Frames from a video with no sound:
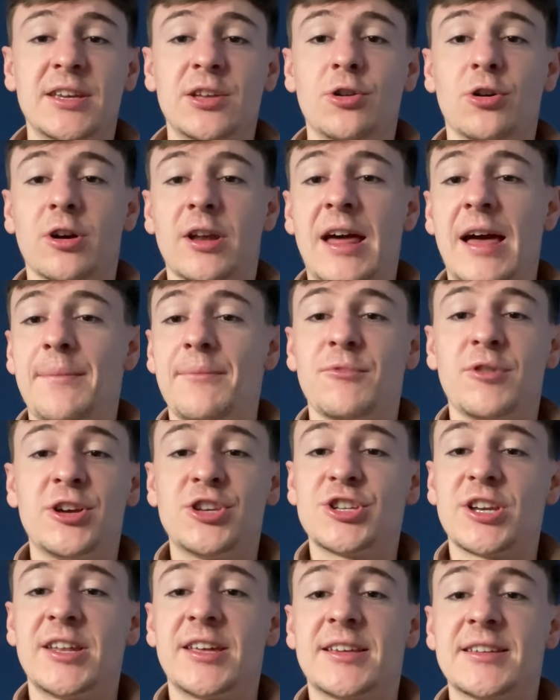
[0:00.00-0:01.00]
You're not going to
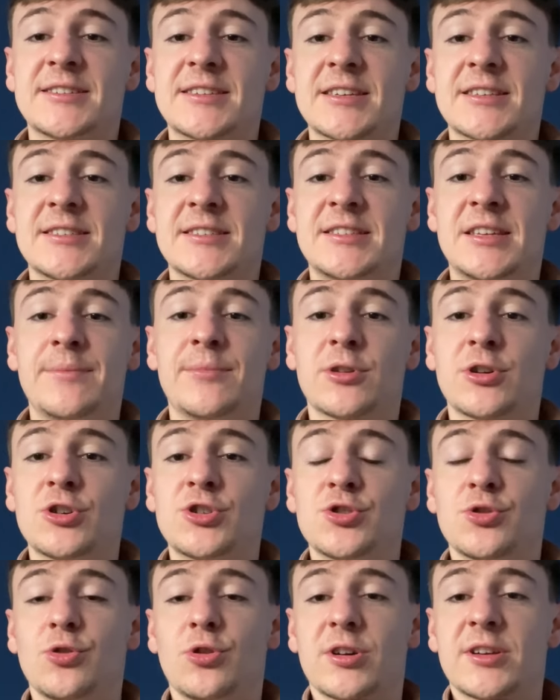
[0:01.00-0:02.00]
reach any consistency
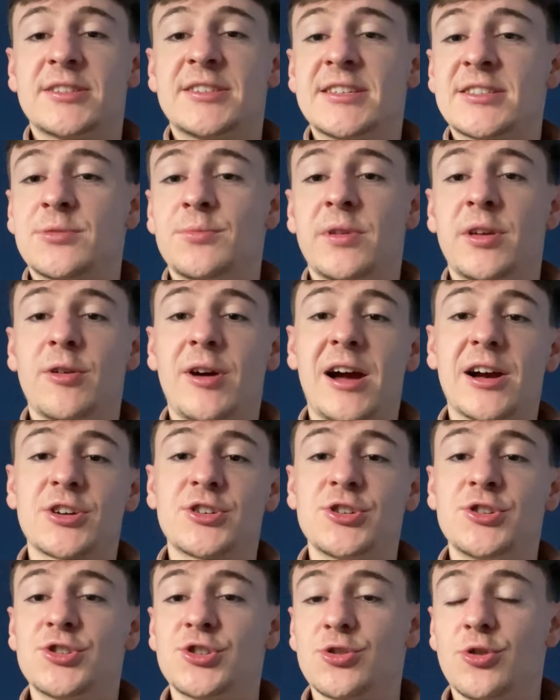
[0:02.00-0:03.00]
because you're not consistent with your
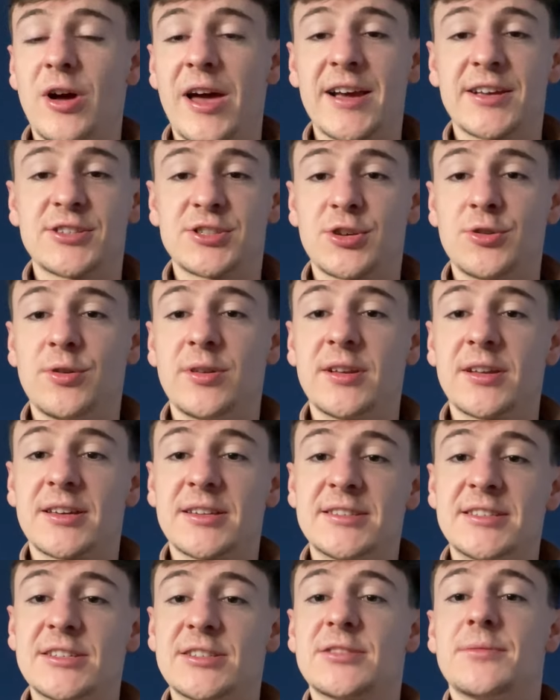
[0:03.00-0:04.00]
actions. You're not executing a
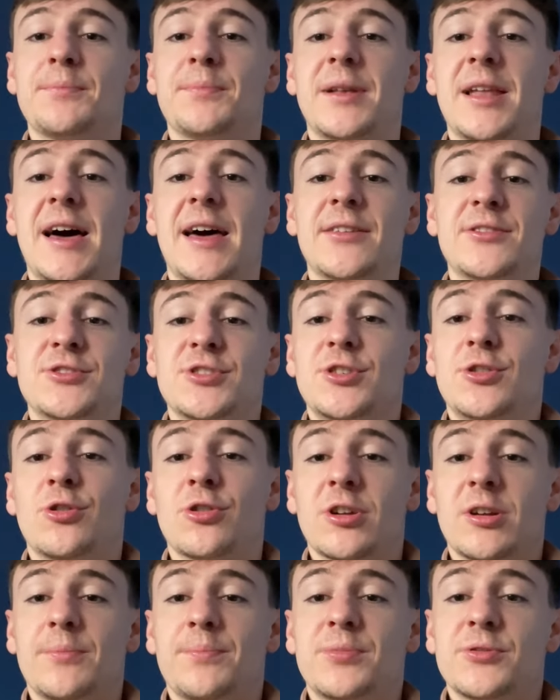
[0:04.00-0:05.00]
consistent plan. So you're not
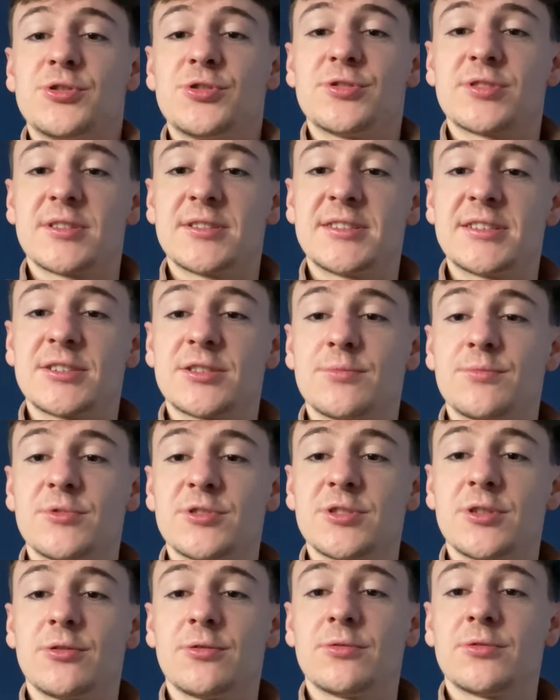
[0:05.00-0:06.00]
going to produce consistent
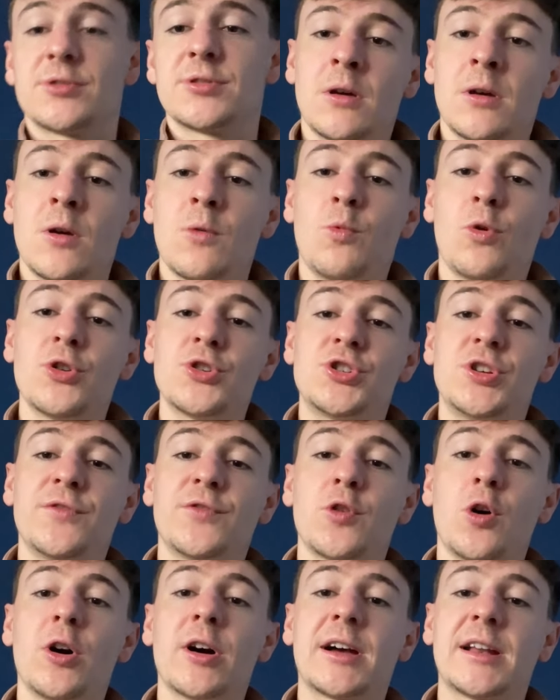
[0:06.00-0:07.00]
results. Once you've
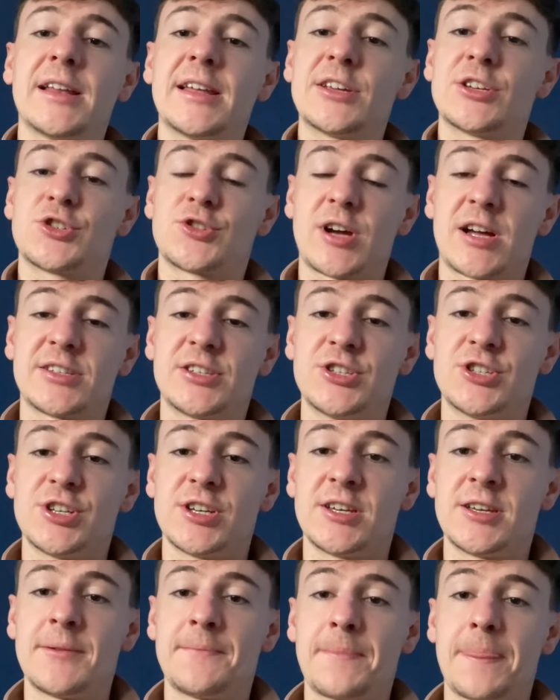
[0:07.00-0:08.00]
got a clear
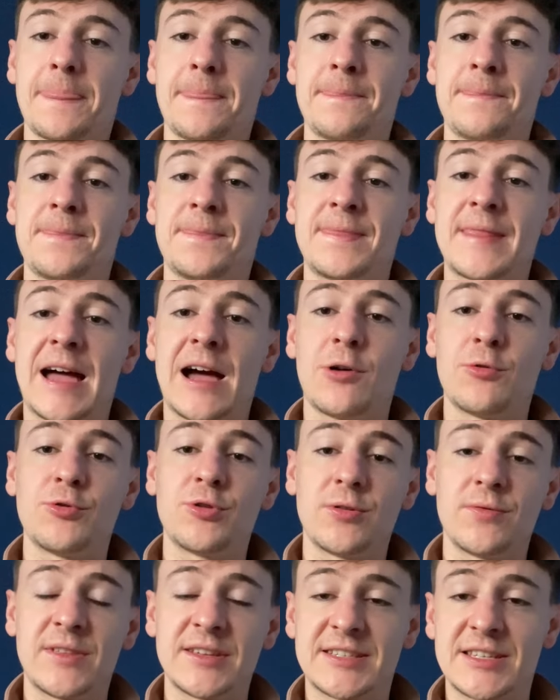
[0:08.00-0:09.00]
strategy, now
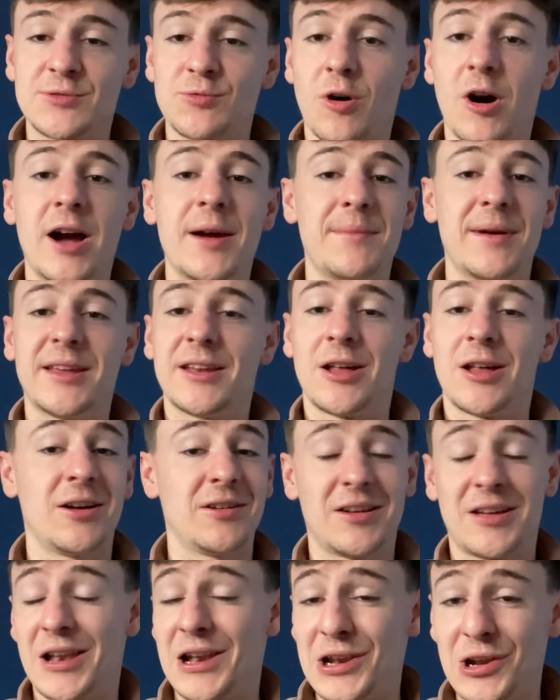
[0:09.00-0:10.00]
this is what I made
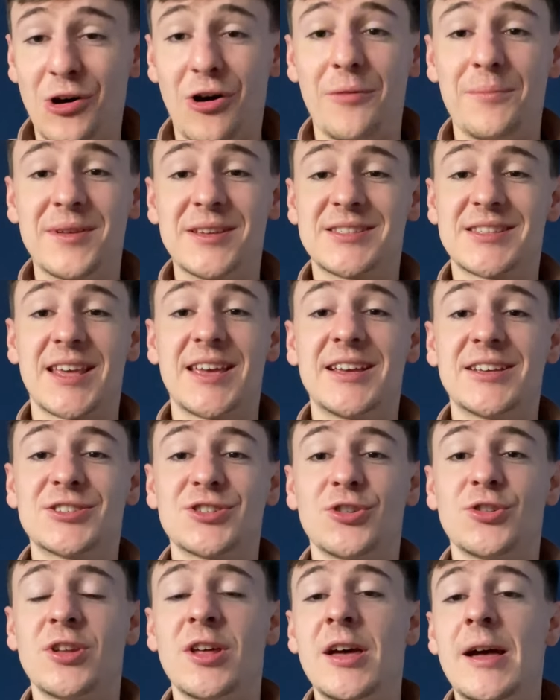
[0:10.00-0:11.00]
a lot of mistakes
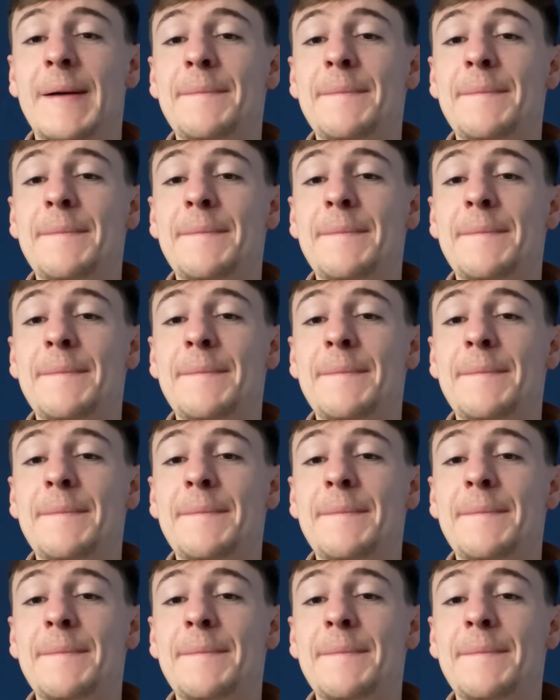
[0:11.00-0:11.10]
on.